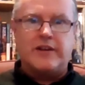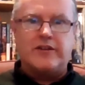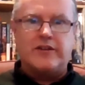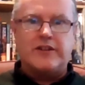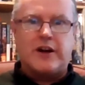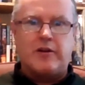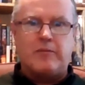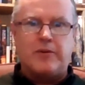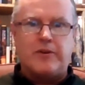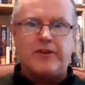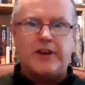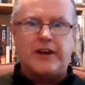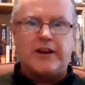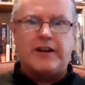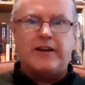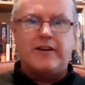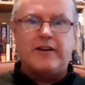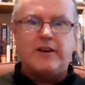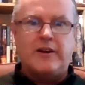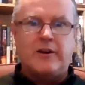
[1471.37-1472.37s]
terrible thing
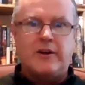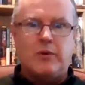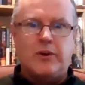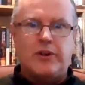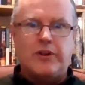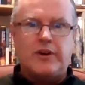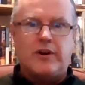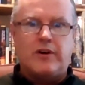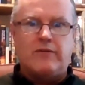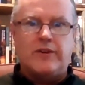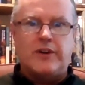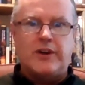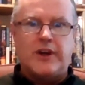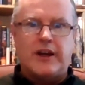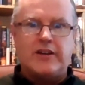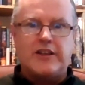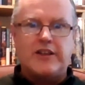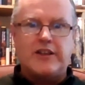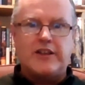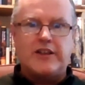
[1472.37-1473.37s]
with
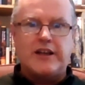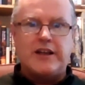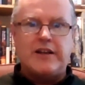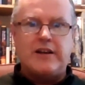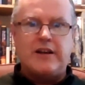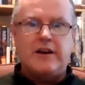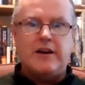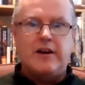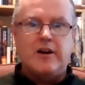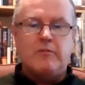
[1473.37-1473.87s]
COVID-19,